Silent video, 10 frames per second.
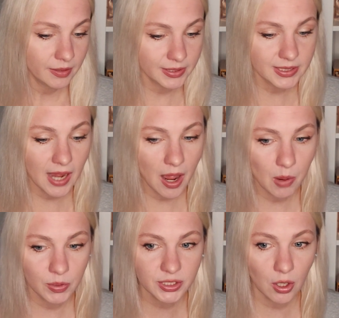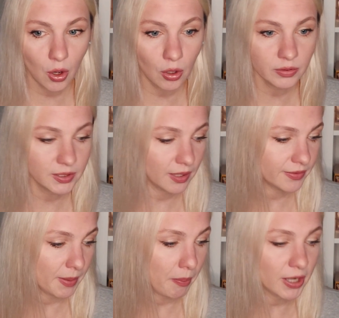This guy was called
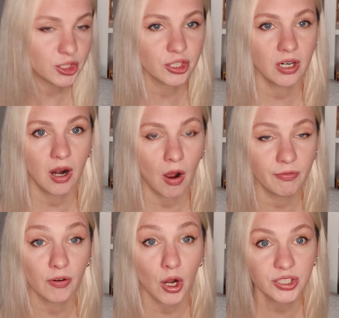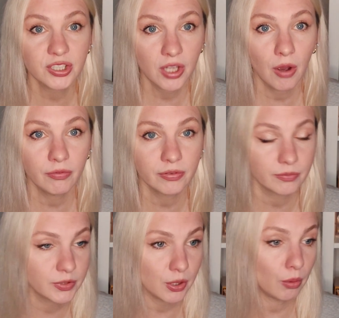the Butcher of Rostov,
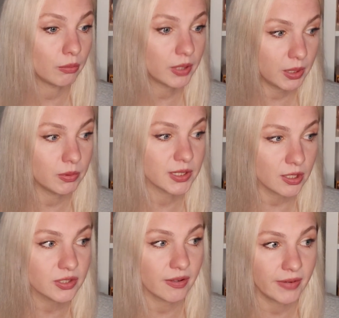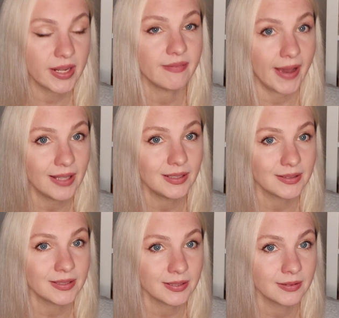so he was also very
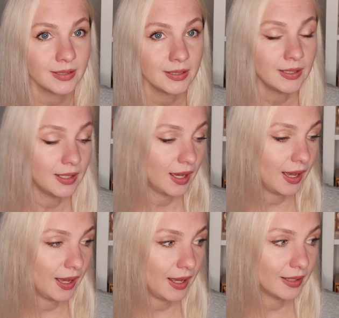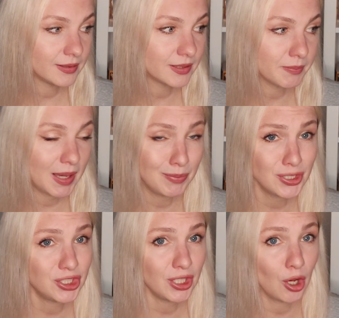violent, and maybe
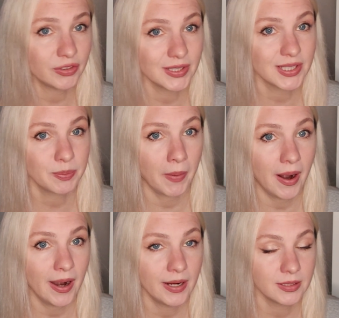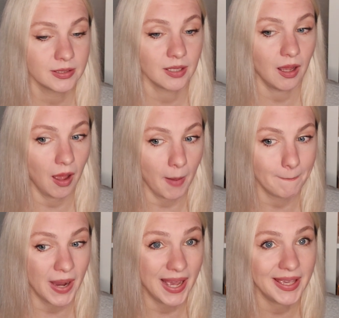she got inspired
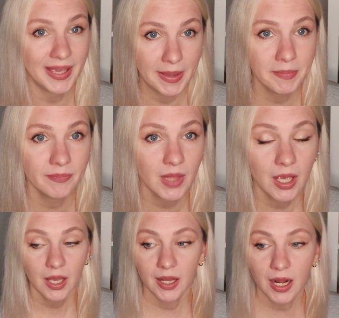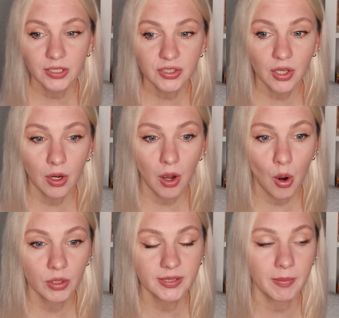by him. And also,
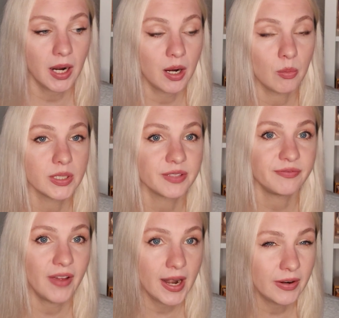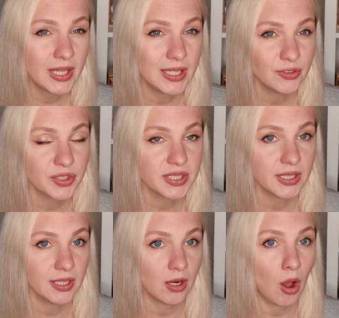Tamara was very
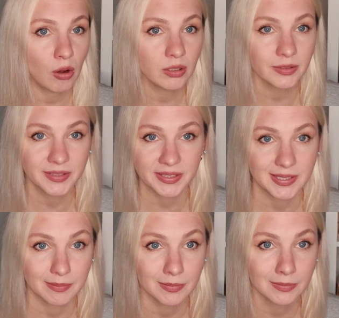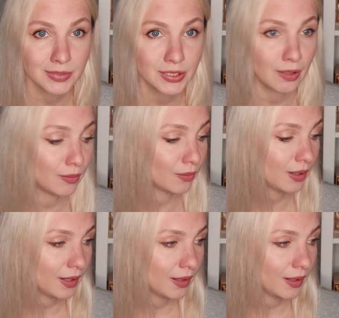interested in occultism, so